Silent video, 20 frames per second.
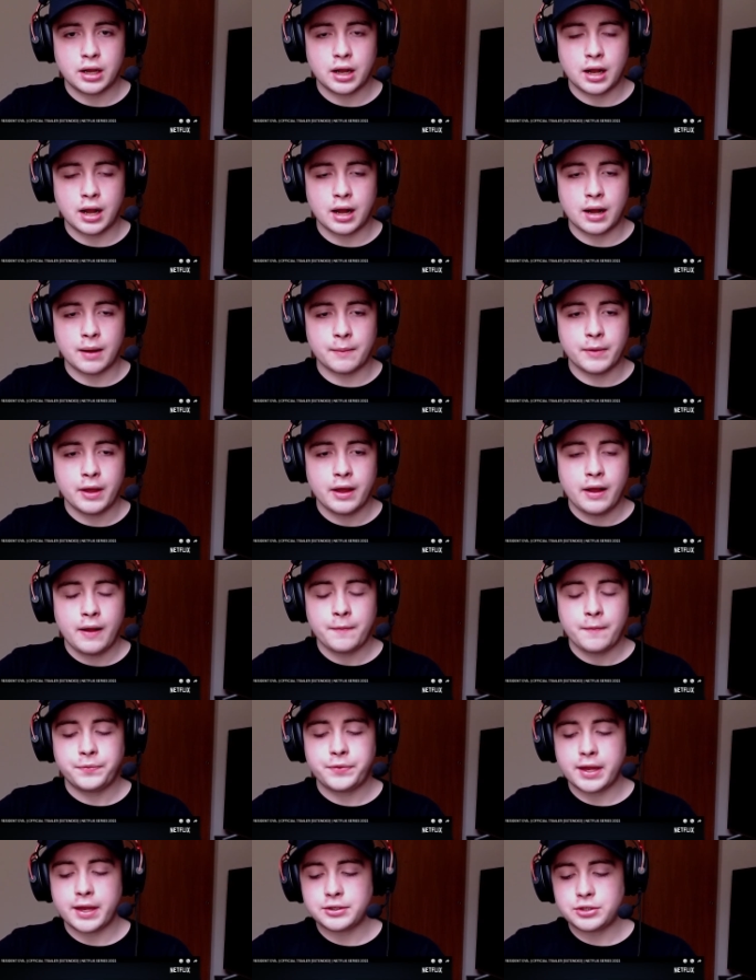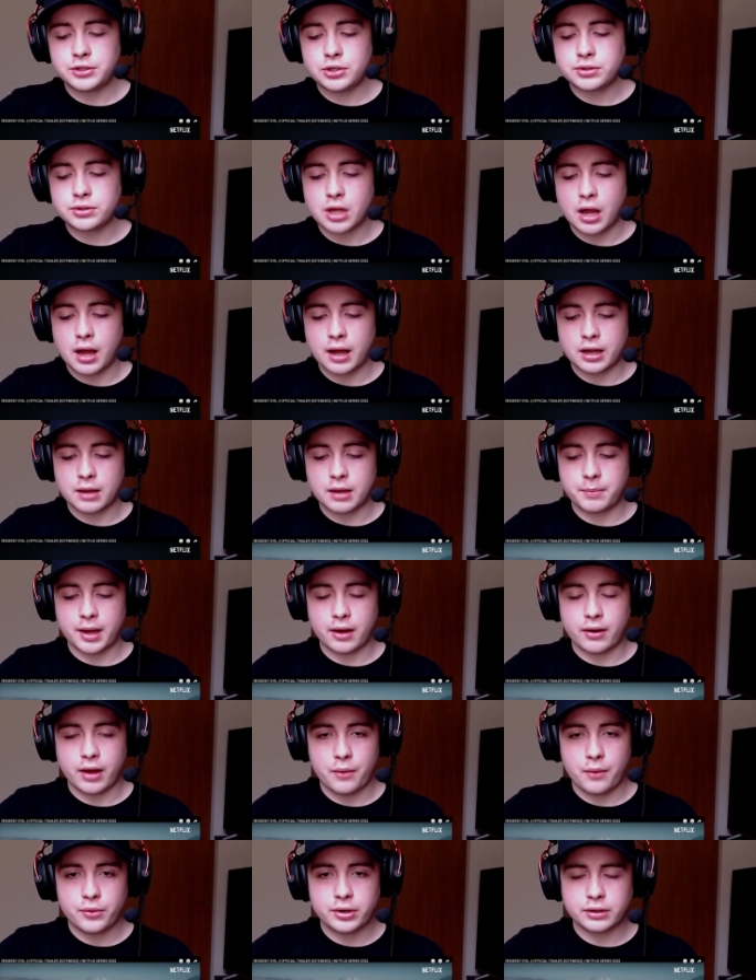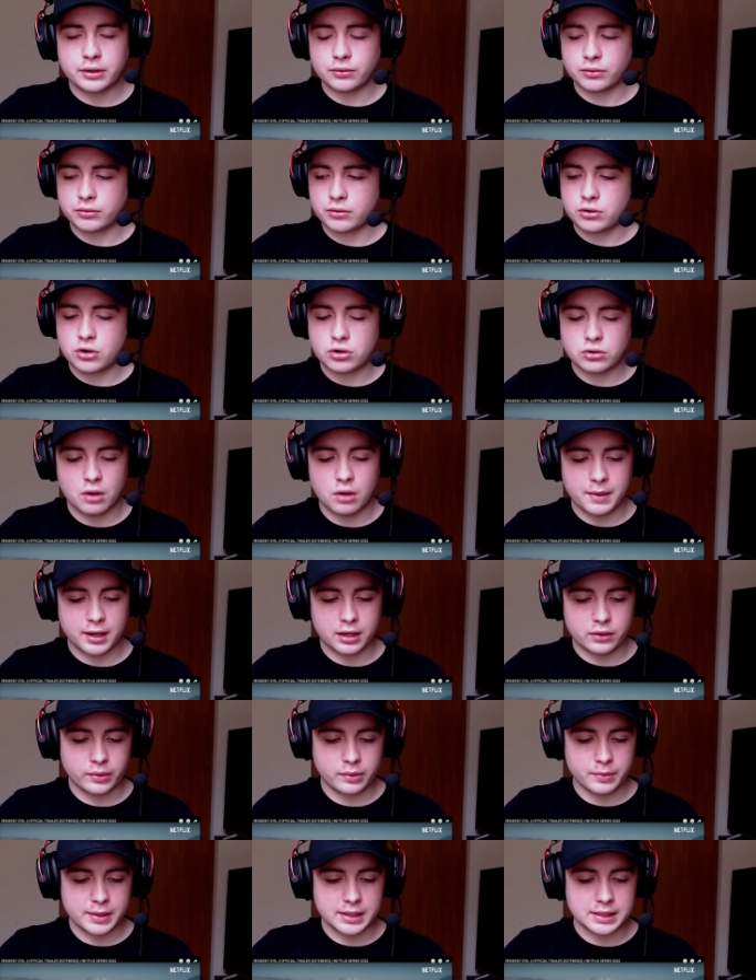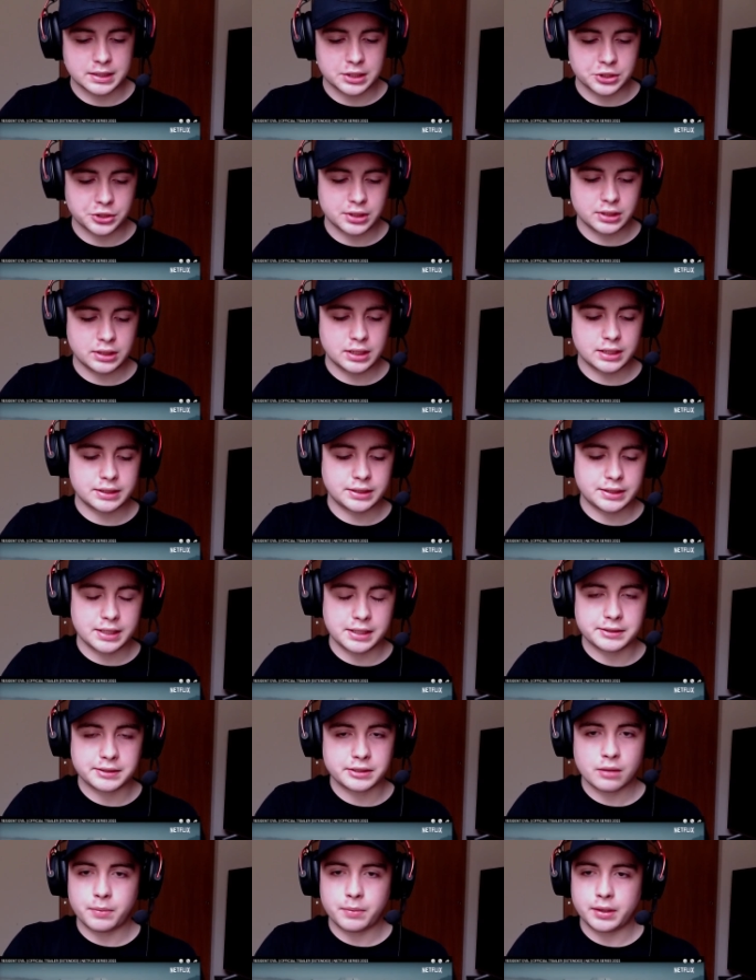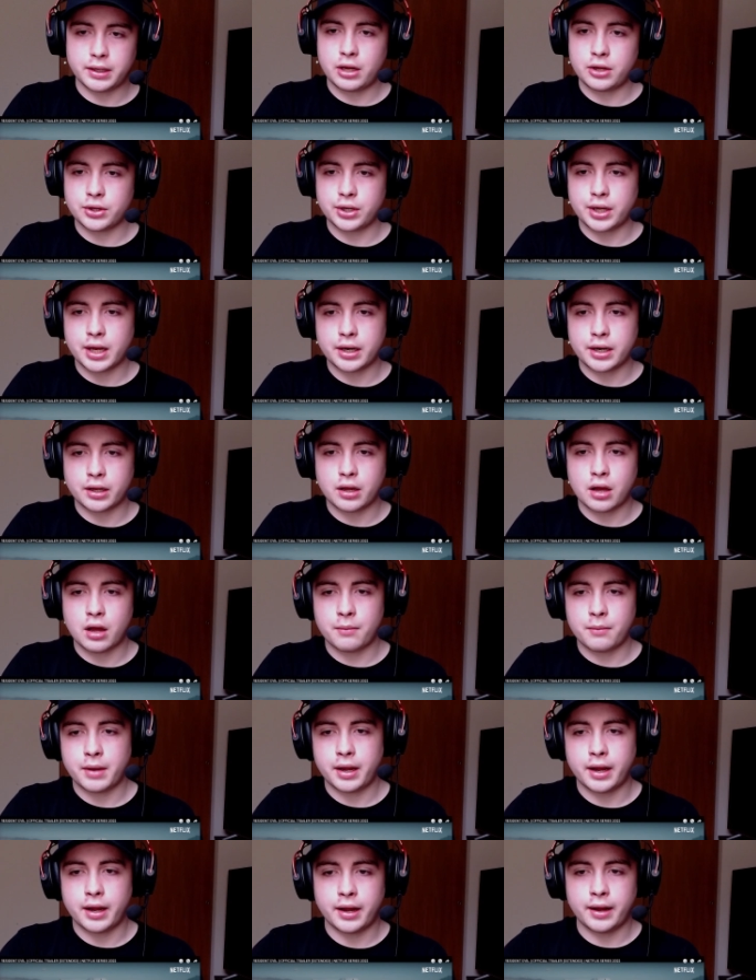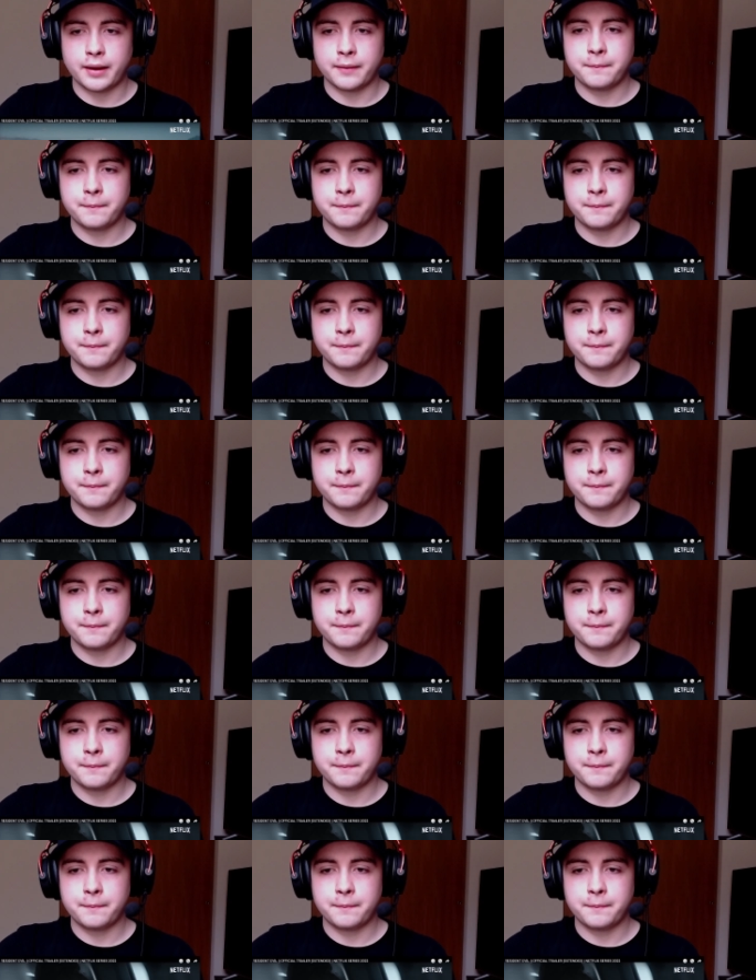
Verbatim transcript: Um, they do talk about. I want to go back and rewind this because she does say something here that kind of caught my Umbrella,